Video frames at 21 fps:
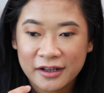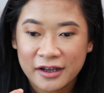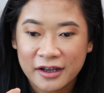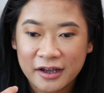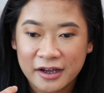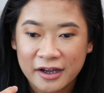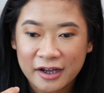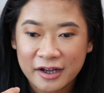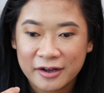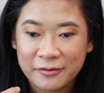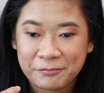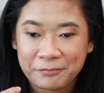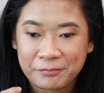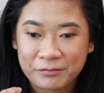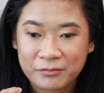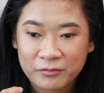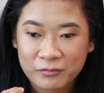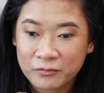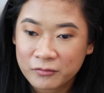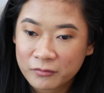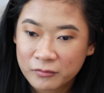um,
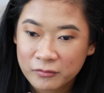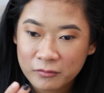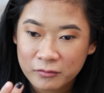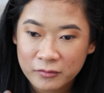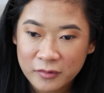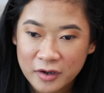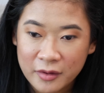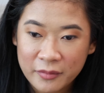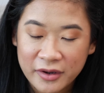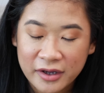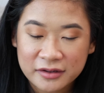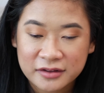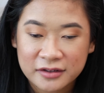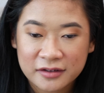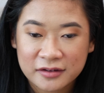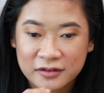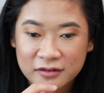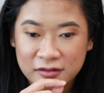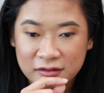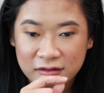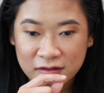about
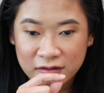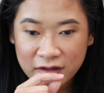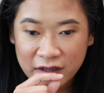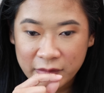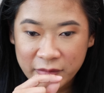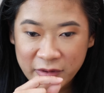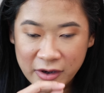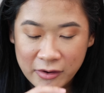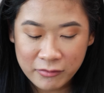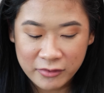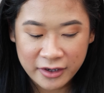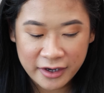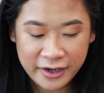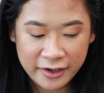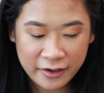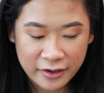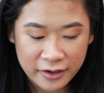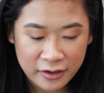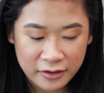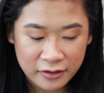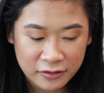the about what I
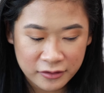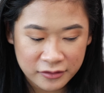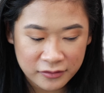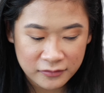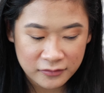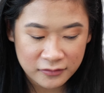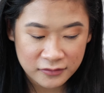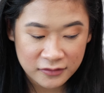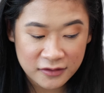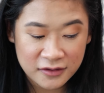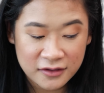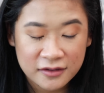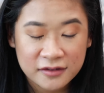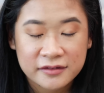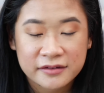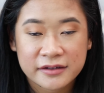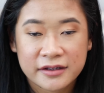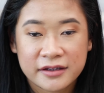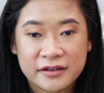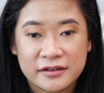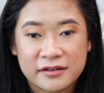got out of
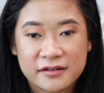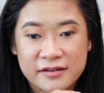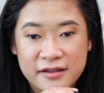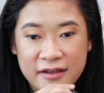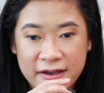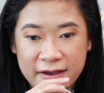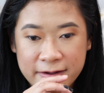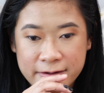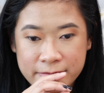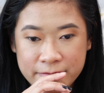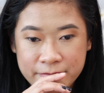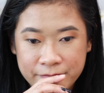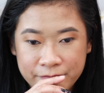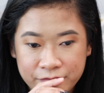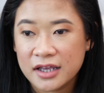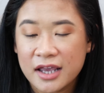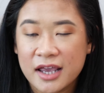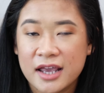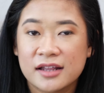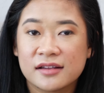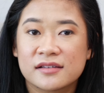this is that
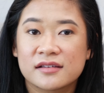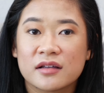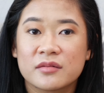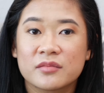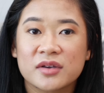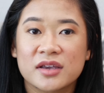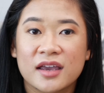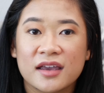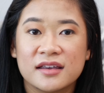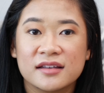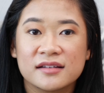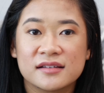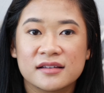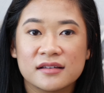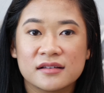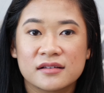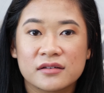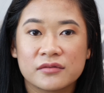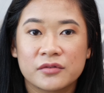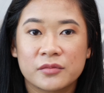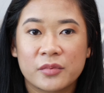in some
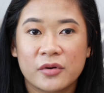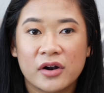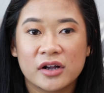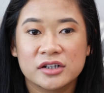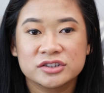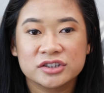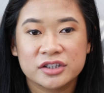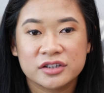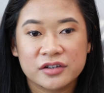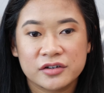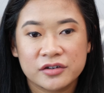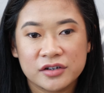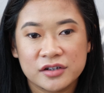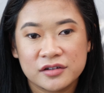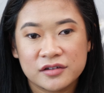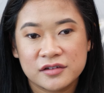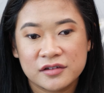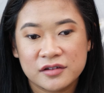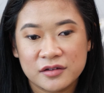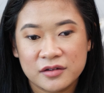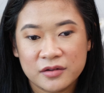cases of a project there
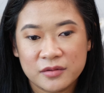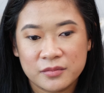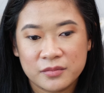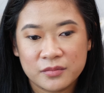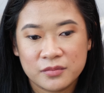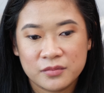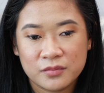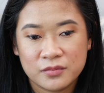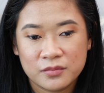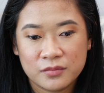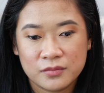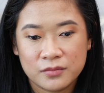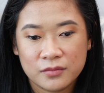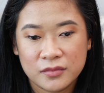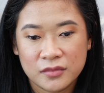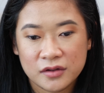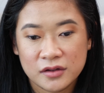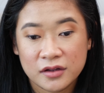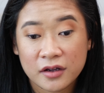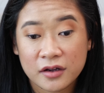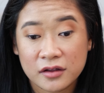needs to
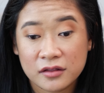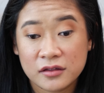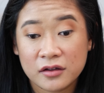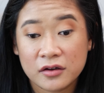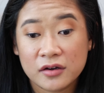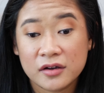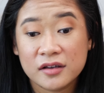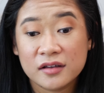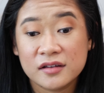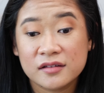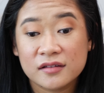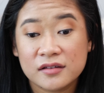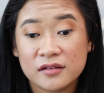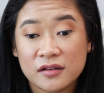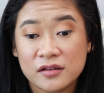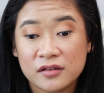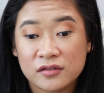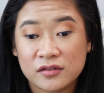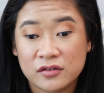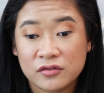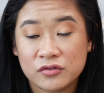there there is
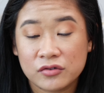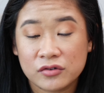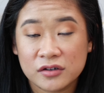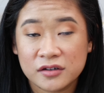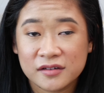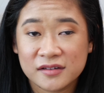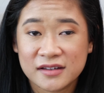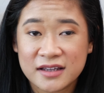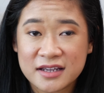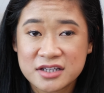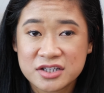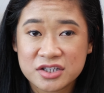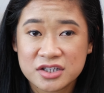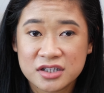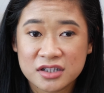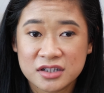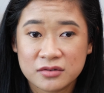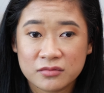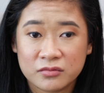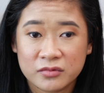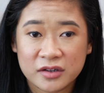
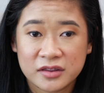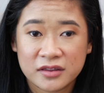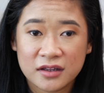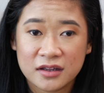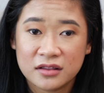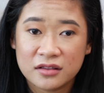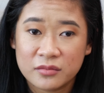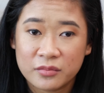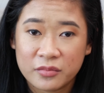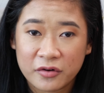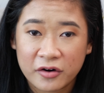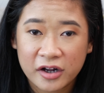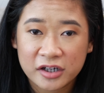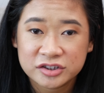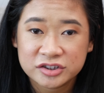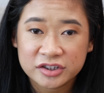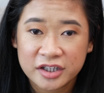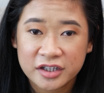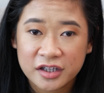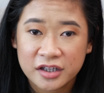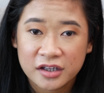centralization within the
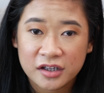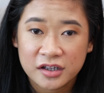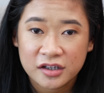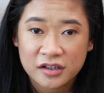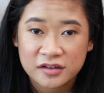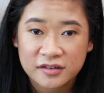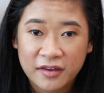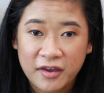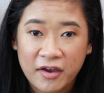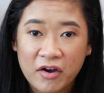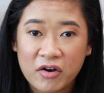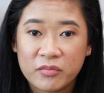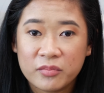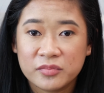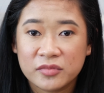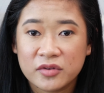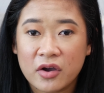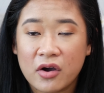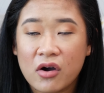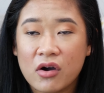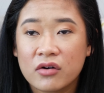project to
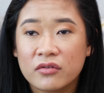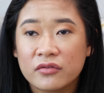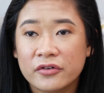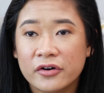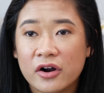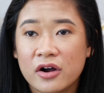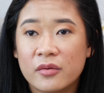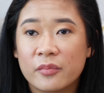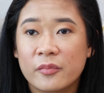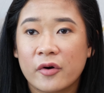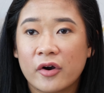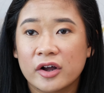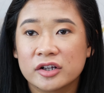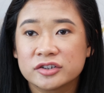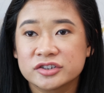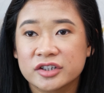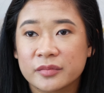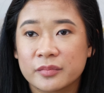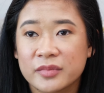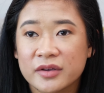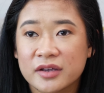help the overall
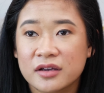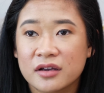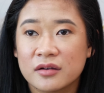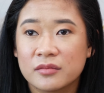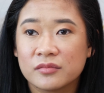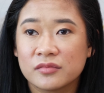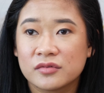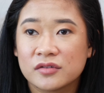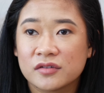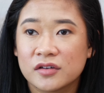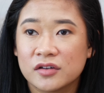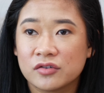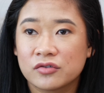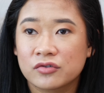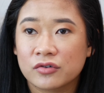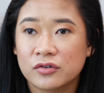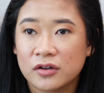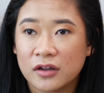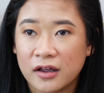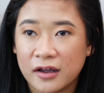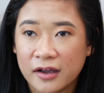project become
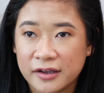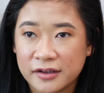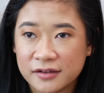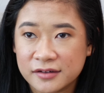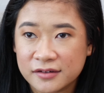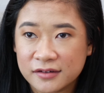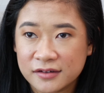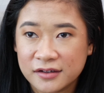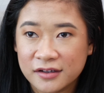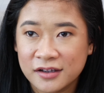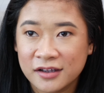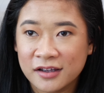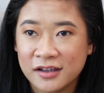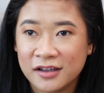centralized.